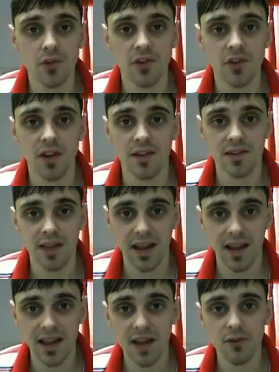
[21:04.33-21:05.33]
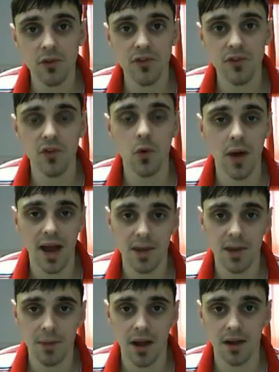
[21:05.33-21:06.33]
or 6 level 4
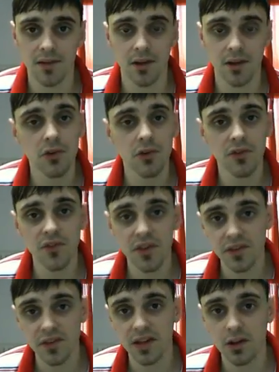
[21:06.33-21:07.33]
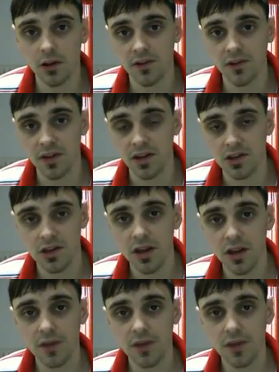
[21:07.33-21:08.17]
ad packs, and those are $50 each.